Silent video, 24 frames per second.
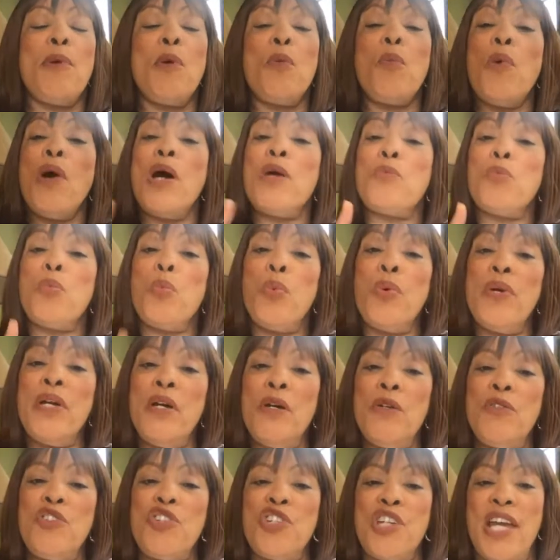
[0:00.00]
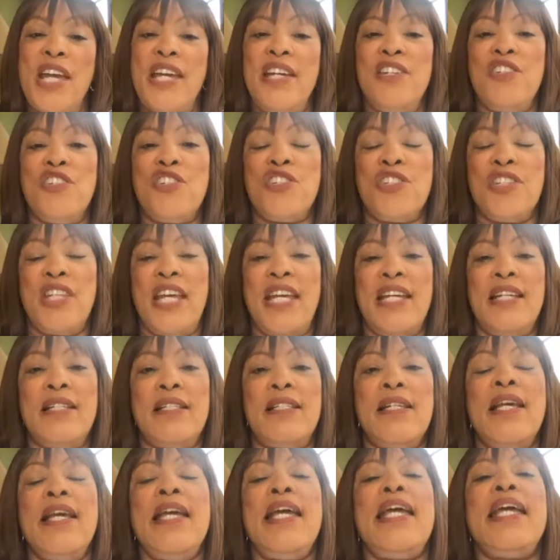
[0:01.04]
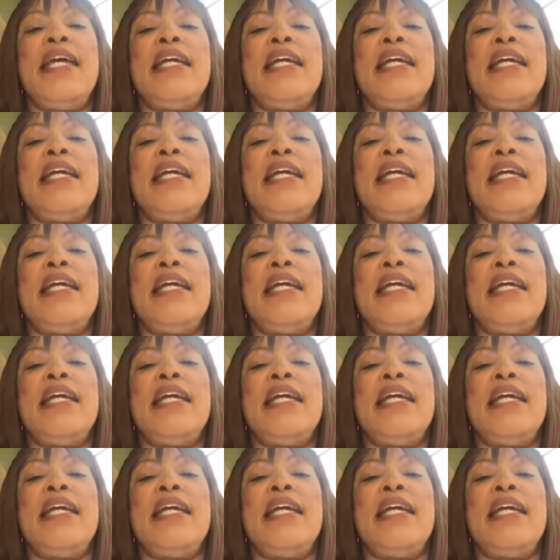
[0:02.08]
But what will change things